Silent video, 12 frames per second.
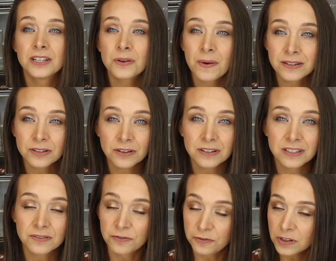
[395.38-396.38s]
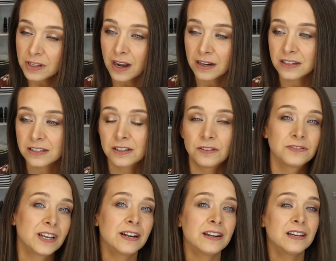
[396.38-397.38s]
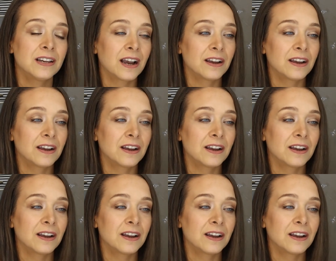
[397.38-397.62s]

so I started full on self-tanning.